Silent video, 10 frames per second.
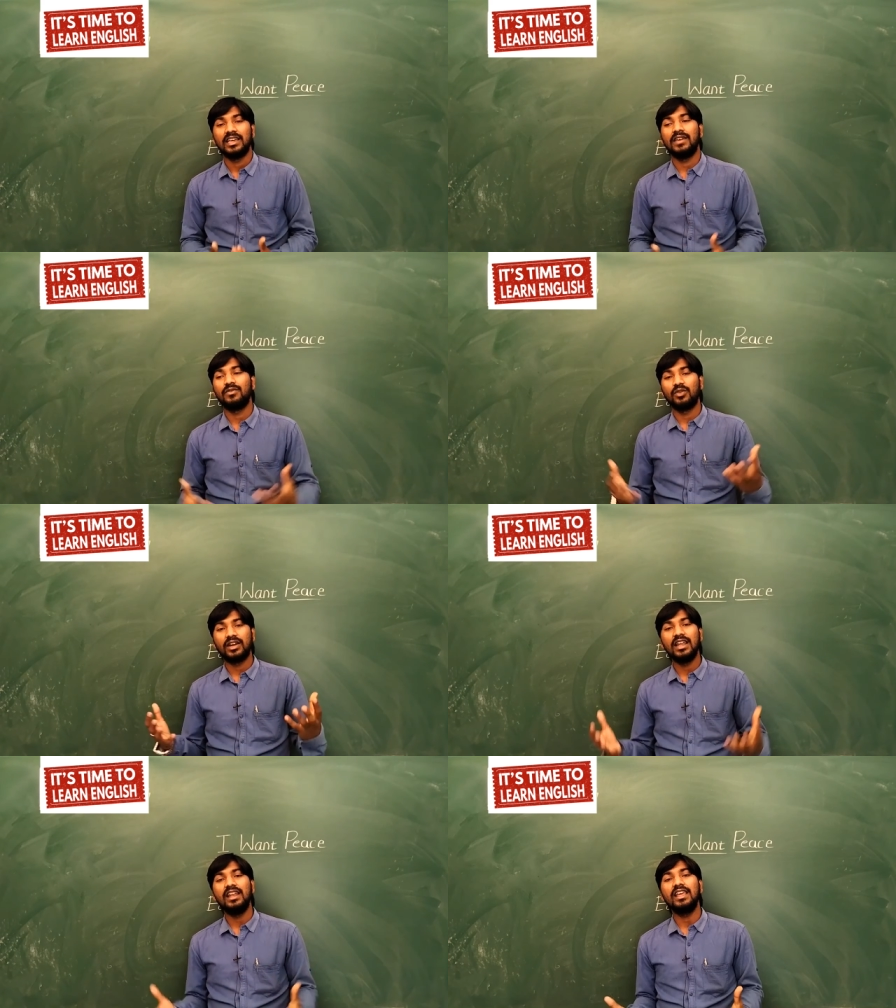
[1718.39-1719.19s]
If
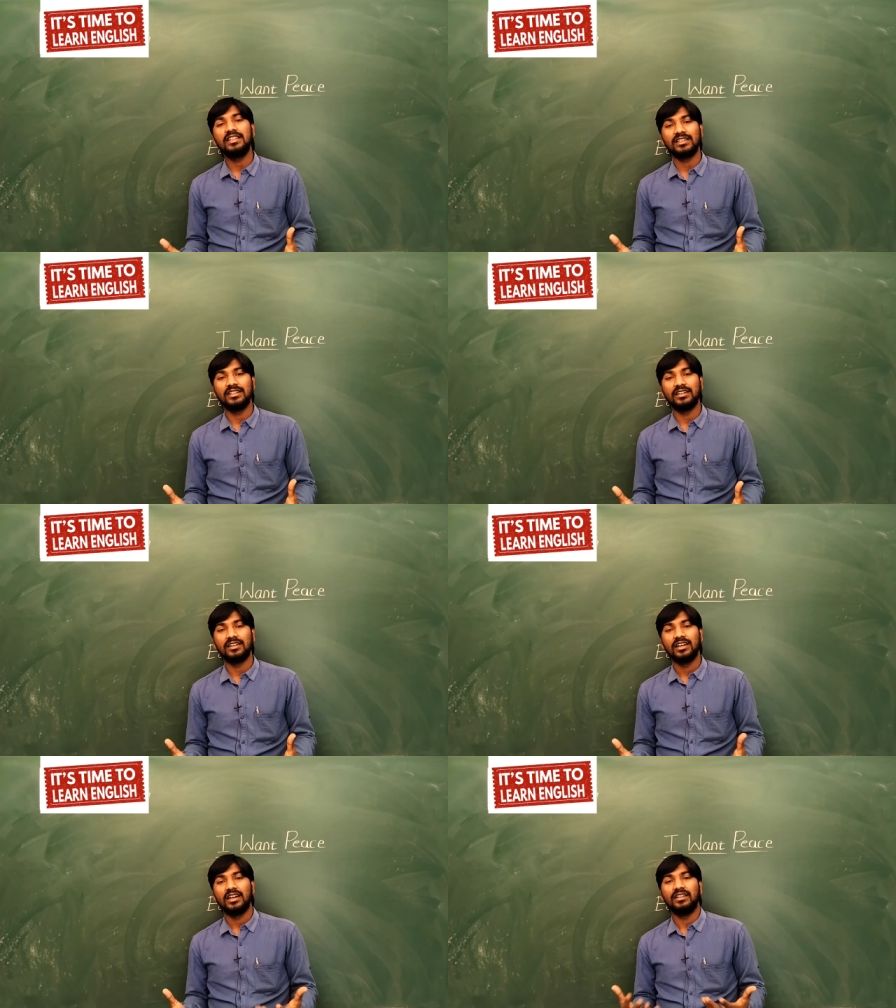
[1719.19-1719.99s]
you kill each
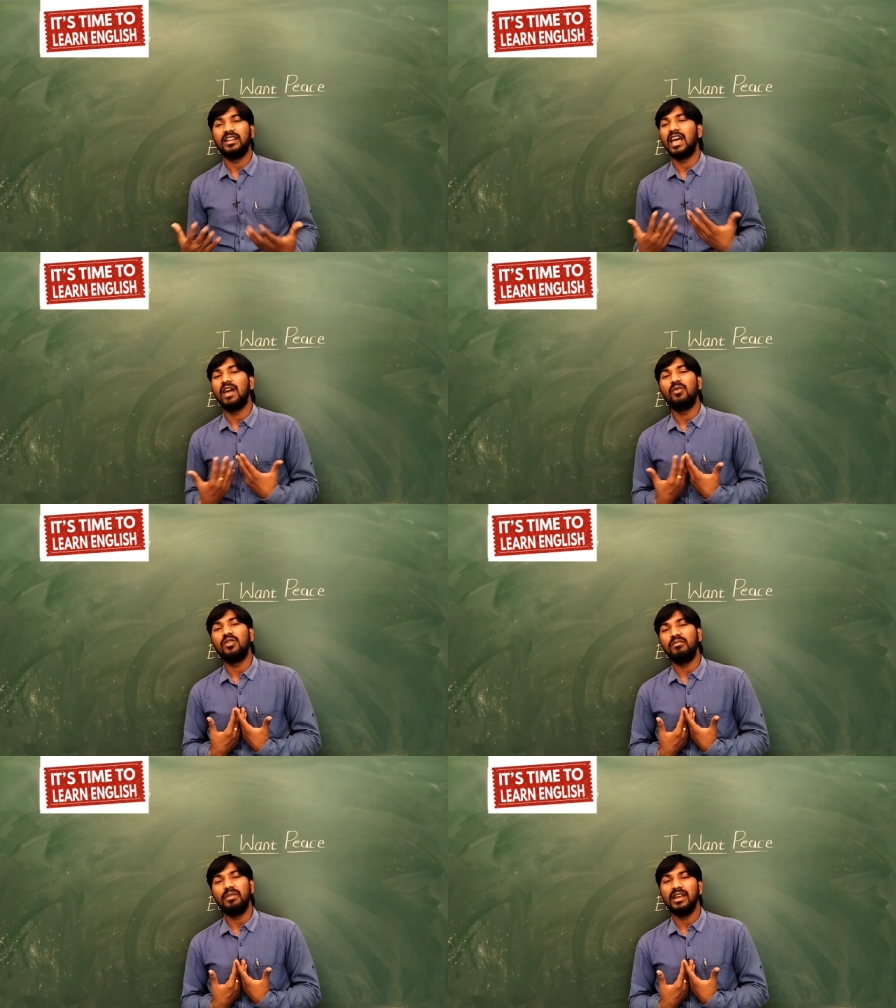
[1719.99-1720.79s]
other, then I
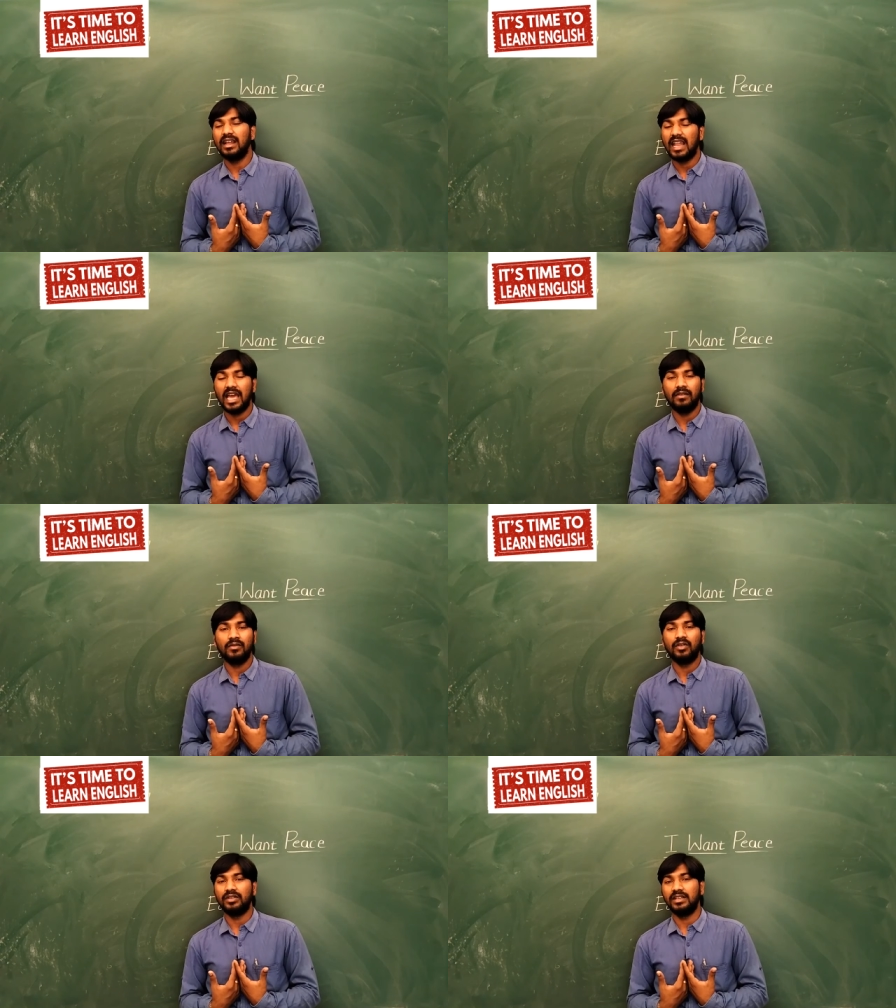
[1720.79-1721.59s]
won't be
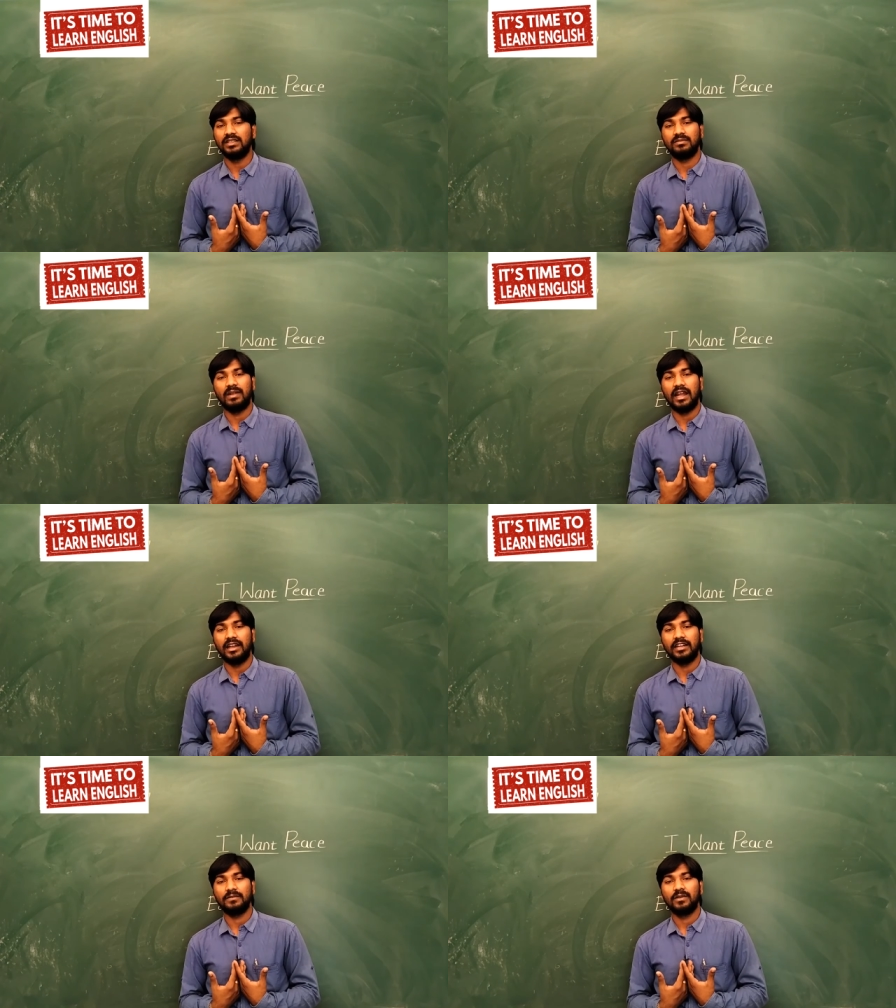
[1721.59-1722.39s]
alive on this
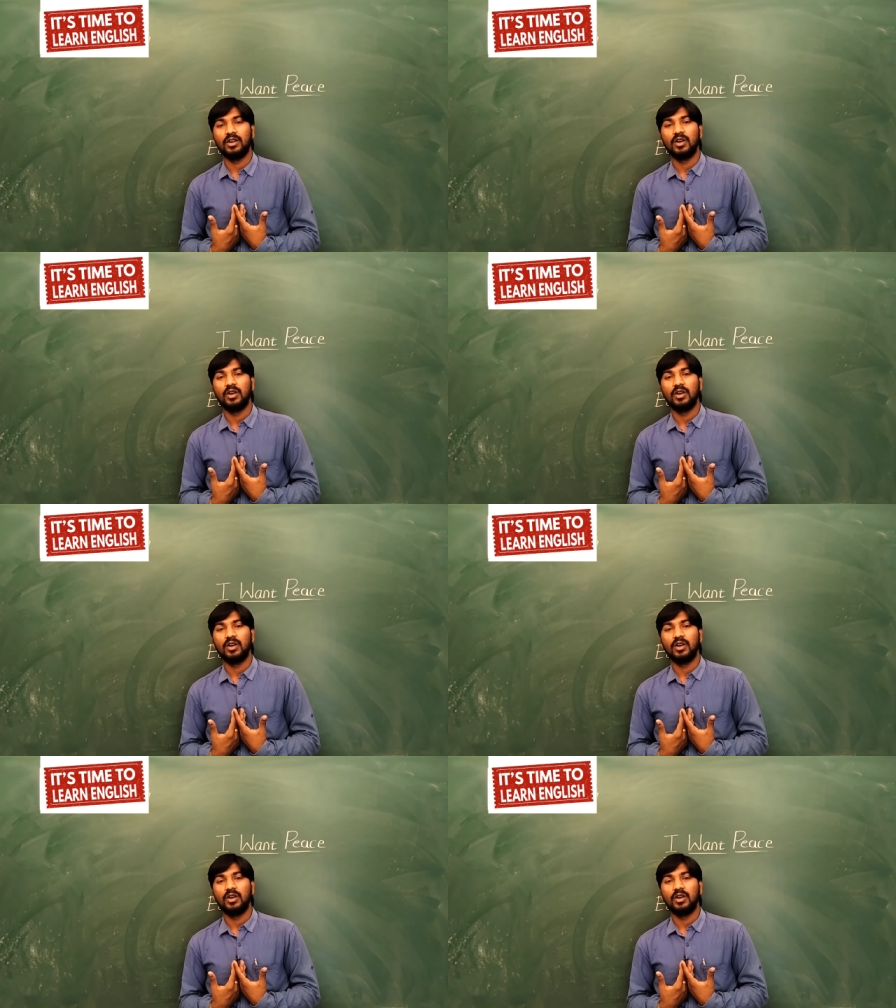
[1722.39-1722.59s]
planet.